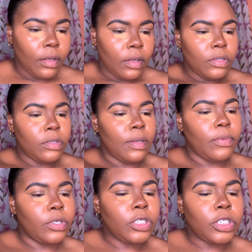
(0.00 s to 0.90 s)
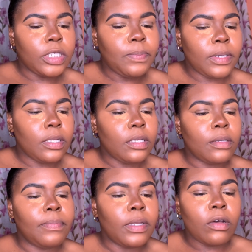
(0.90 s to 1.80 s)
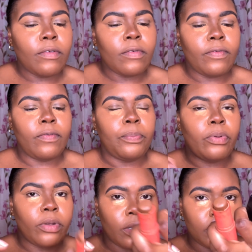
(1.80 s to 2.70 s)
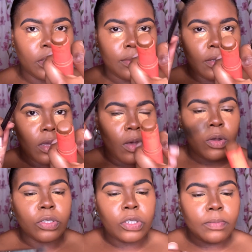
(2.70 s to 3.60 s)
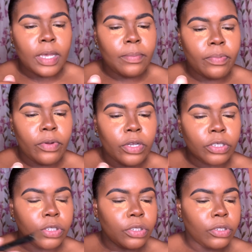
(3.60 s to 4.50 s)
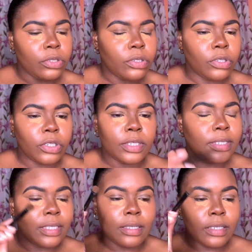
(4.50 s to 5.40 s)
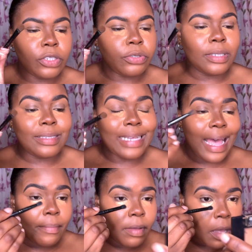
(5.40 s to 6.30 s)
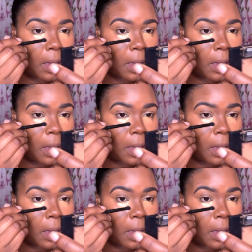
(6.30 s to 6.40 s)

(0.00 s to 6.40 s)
so I'm going to just put a little bit of product onto my brush, just a literal dab.